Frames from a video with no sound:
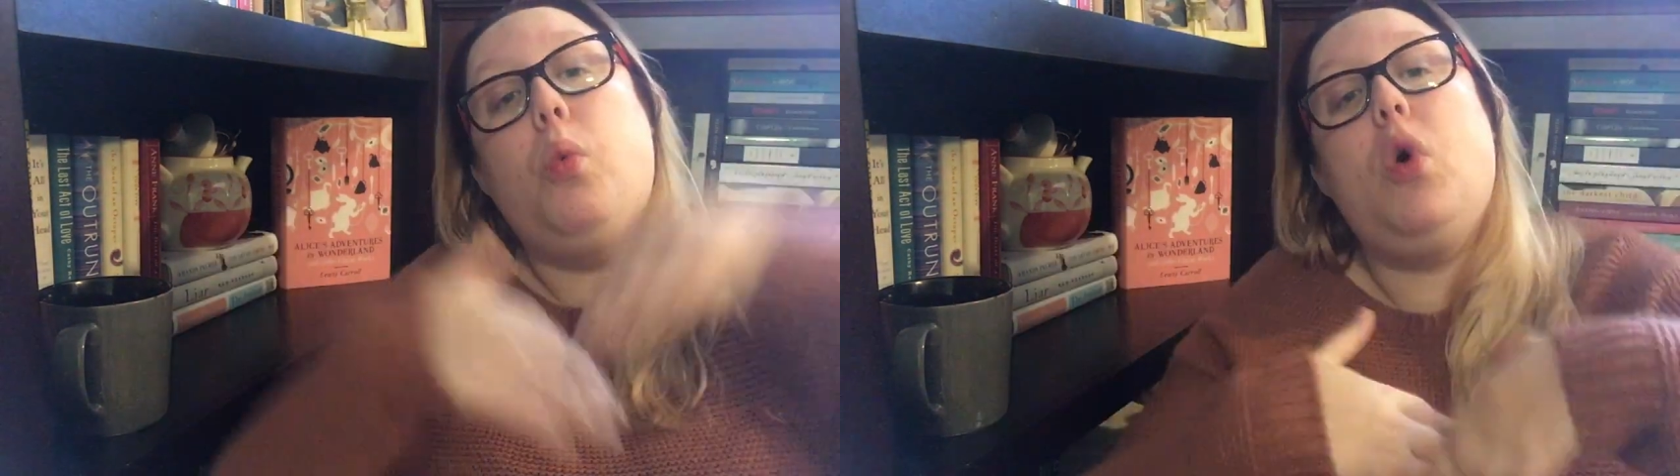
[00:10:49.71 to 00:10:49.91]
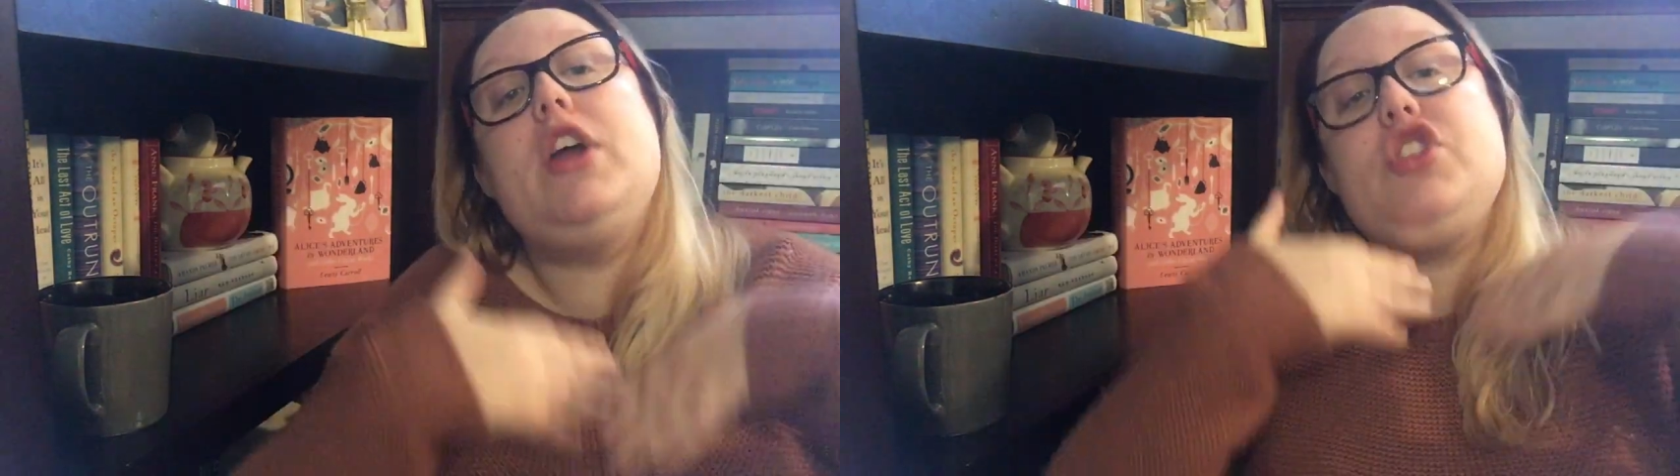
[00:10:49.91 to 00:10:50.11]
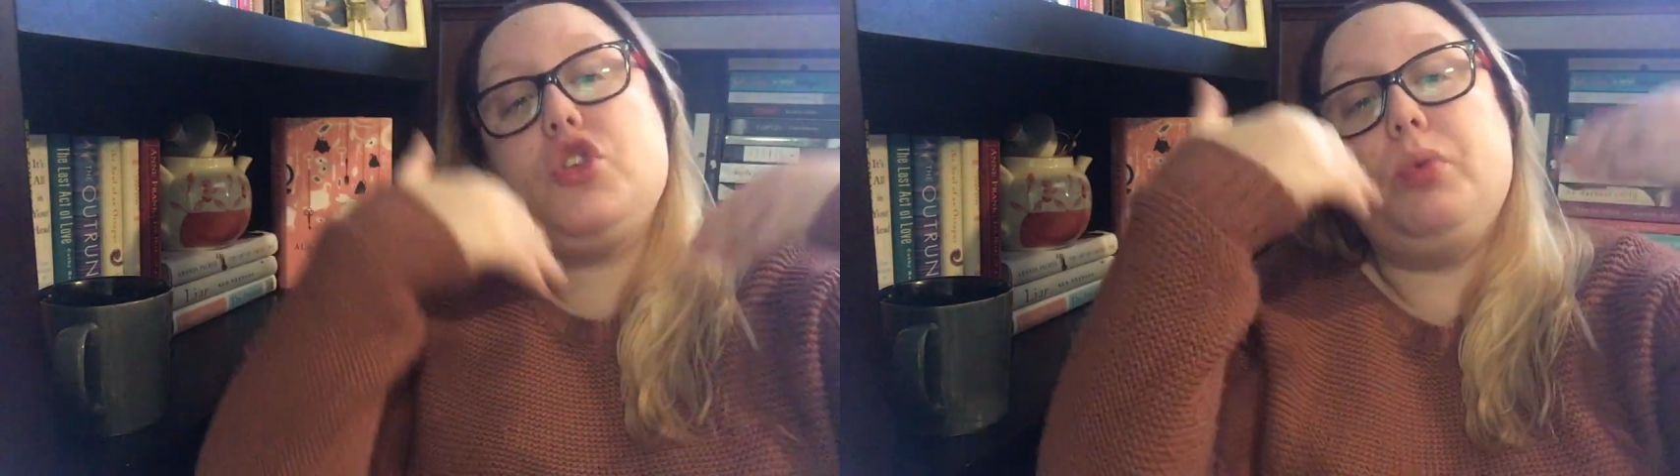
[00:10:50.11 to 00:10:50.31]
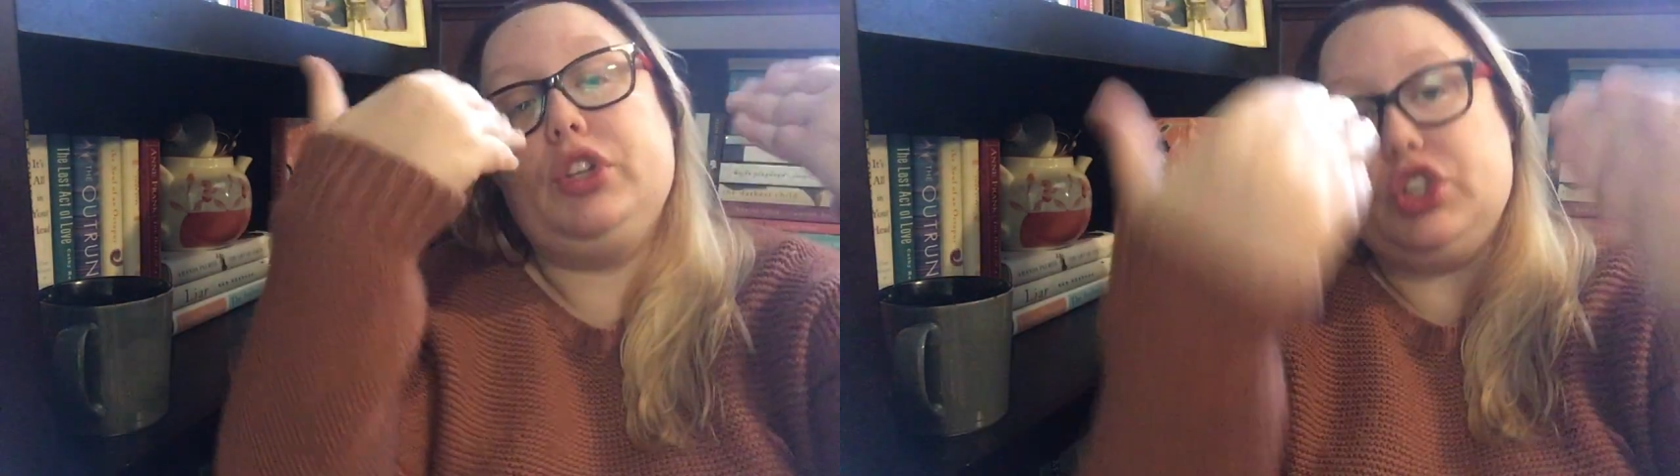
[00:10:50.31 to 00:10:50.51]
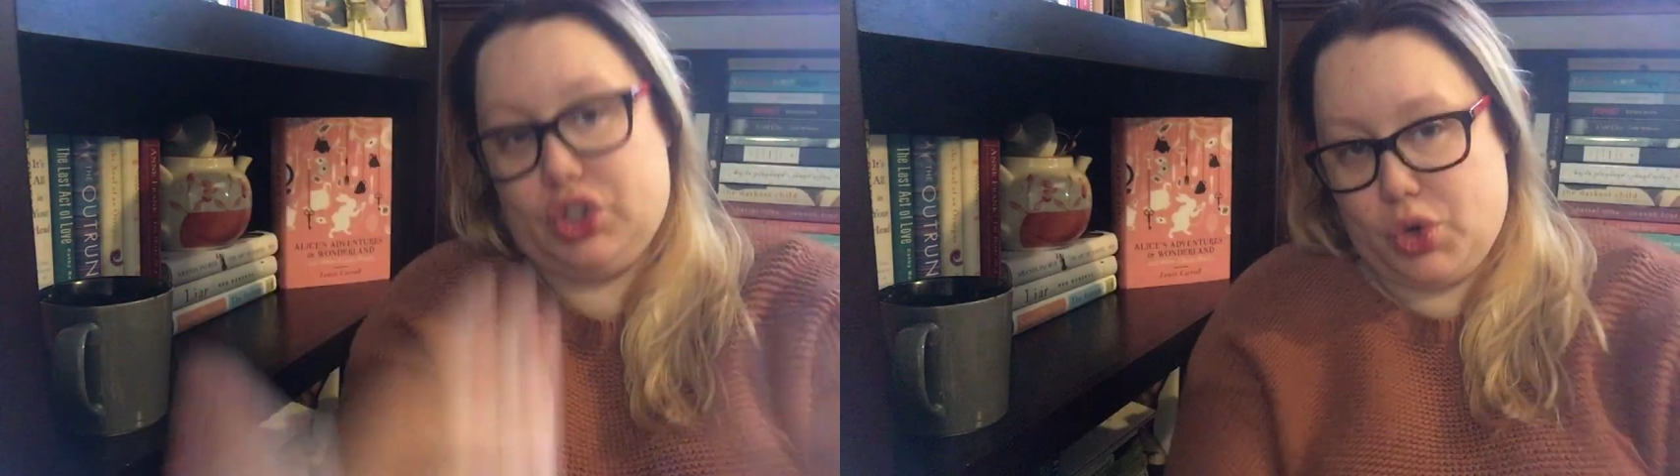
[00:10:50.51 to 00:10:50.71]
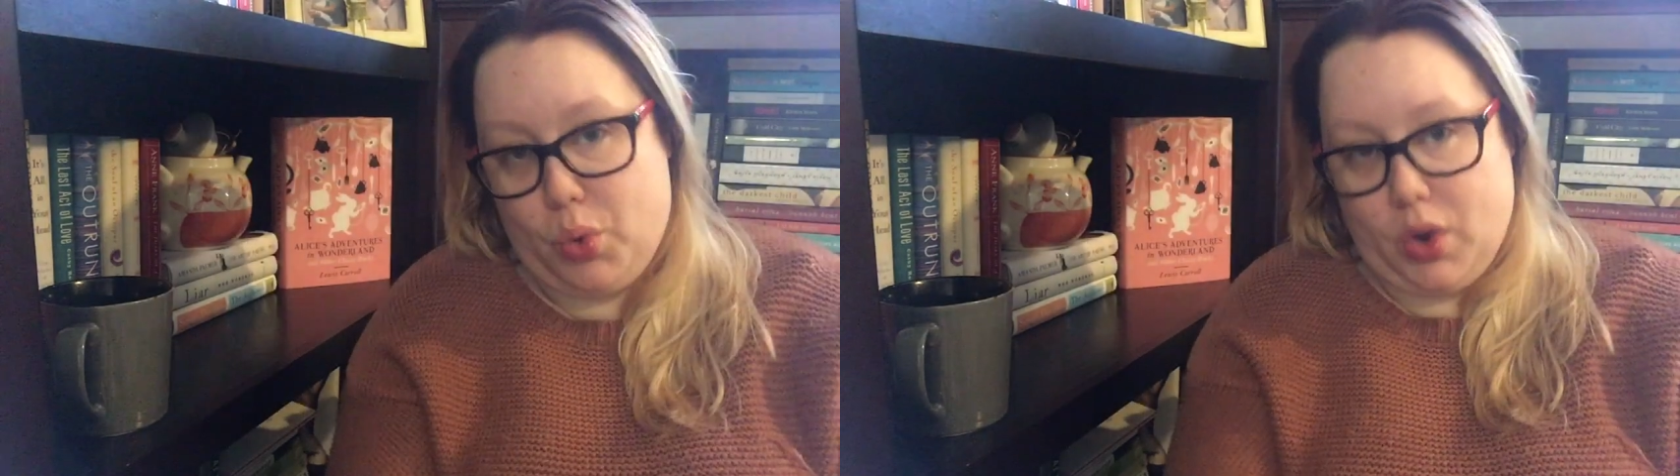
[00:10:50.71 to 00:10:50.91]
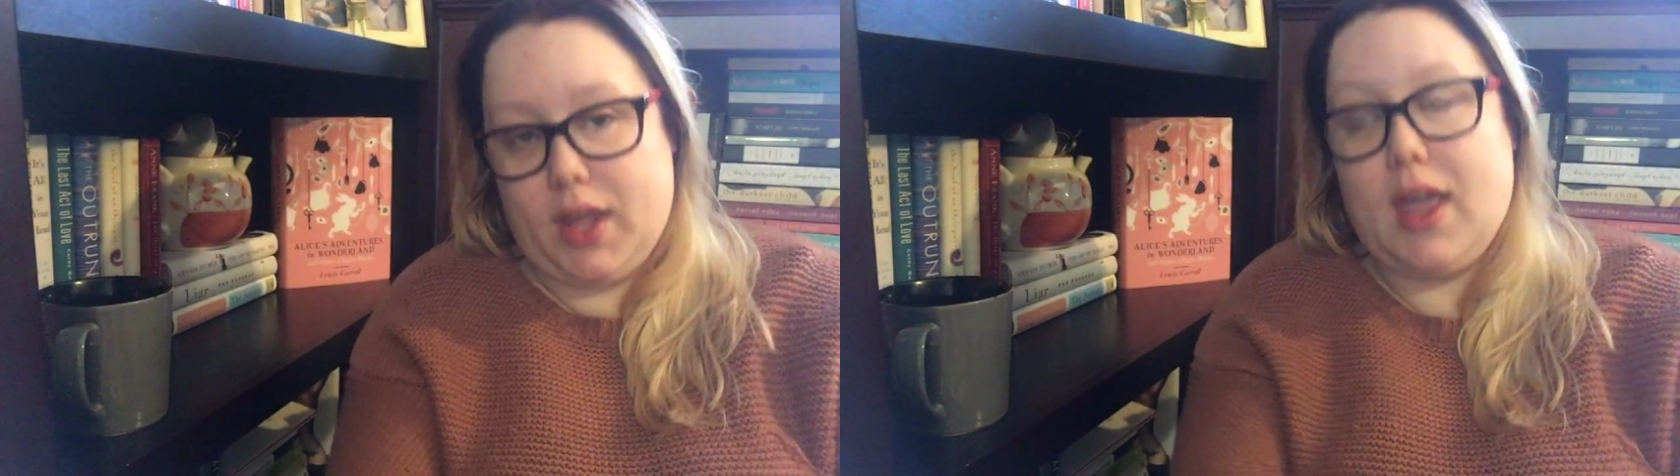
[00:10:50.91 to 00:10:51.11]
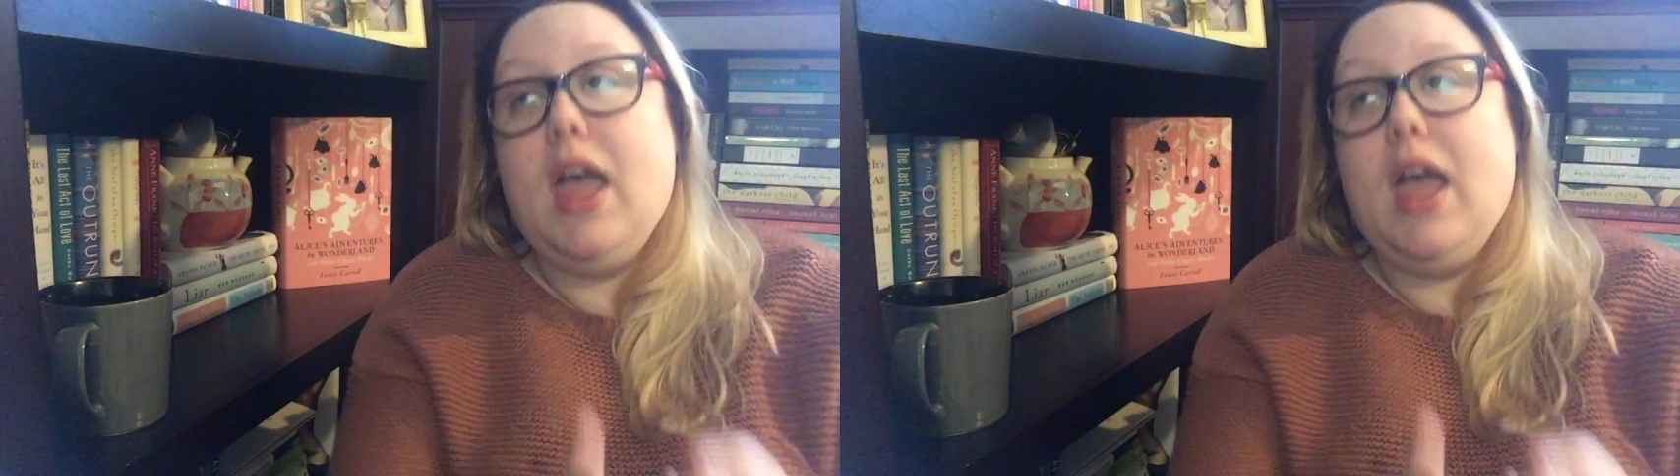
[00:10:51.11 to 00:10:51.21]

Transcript: what you enjoy.